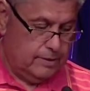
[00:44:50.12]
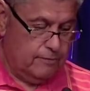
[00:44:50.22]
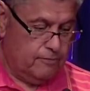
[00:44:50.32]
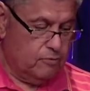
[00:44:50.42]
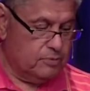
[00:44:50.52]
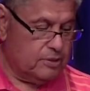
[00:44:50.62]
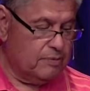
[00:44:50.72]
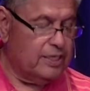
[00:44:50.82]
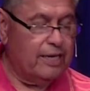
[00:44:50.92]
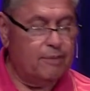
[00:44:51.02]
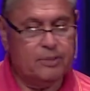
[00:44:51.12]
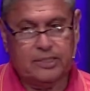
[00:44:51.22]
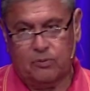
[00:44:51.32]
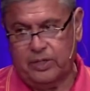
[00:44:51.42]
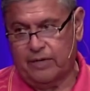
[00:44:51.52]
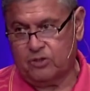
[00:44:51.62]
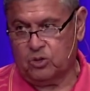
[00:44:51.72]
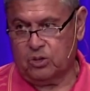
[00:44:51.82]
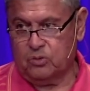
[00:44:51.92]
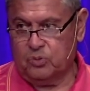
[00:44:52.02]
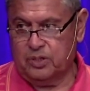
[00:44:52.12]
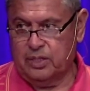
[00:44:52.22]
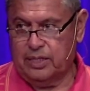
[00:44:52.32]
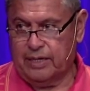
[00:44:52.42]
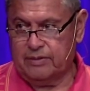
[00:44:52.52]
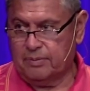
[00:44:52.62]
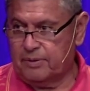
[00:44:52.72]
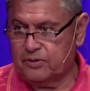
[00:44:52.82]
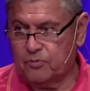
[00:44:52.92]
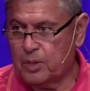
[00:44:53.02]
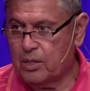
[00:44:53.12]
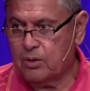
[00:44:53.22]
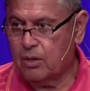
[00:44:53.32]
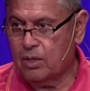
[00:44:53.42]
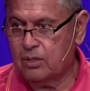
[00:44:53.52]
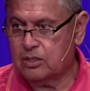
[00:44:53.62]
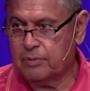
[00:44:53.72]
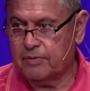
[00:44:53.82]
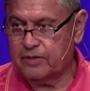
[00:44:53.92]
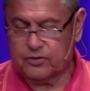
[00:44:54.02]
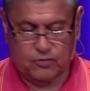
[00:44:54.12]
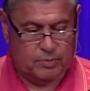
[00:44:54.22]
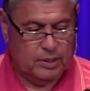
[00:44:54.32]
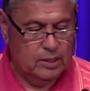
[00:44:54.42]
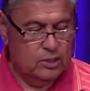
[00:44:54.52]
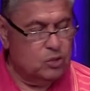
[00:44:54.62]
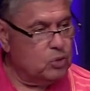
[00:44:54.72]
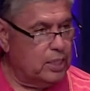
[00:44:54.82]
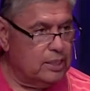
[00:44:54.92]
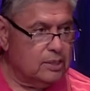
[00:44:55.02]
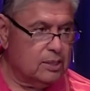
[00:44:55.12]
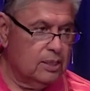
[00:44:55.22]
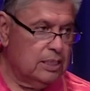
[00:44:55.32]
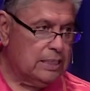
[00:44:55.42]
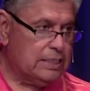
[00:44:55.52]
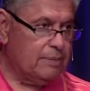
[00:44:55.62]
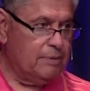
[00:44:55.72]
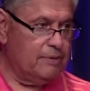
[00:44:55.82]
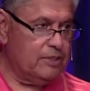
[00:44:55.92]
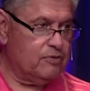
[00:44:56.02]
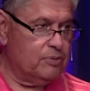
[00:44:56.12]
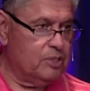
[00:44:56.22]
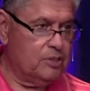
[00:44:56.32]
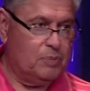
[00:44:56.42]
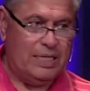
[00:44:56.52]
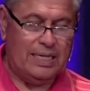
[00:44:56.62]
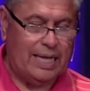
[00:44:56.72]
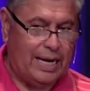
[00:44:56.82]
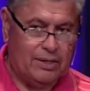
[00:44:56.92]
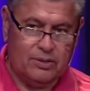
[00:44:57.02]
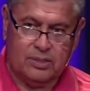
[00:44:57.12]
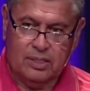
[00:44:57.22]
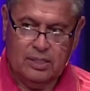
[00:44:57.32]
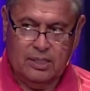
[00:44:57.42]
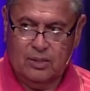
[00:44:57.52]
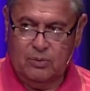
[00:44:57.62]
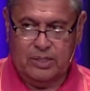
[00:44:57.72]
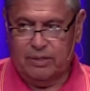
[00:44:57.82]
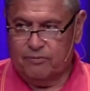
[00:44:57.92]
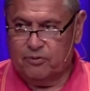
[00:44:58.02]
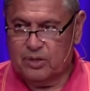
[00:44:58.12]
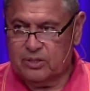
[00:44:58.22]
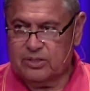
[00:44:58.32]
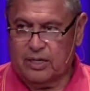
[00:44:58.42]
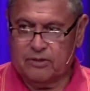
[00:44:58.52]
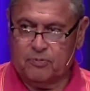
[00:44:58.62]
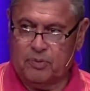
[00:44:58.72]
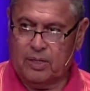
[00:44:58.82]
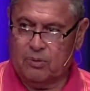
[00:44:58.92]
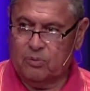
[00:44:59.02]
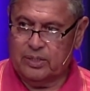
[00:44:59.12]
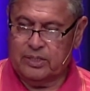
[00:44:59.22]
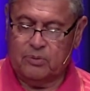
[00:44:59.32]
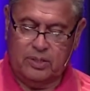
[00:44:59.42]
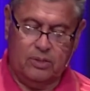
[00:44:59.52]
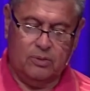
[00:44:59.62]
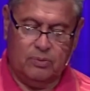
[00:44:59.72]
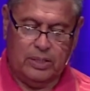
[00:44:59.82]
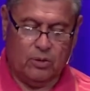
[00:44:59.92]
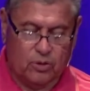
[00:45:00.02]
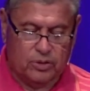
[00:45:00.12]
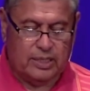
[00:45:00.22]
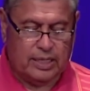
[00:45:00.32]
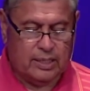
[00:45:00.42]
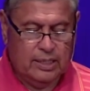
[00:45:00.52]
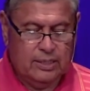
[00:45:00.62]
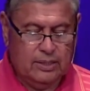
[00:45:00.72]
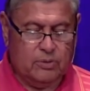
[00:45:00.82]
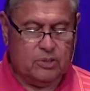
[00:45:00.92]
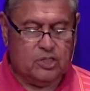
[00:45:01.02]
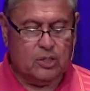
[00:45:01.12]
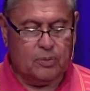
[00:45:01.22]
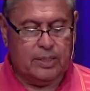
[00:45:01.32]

from some of the enemies that we have struggled with in life. Some of us from alcohol, some of us from drugs, some of us from just being liars. We couldn't free ourselves, but what did we do? We heard that there was someone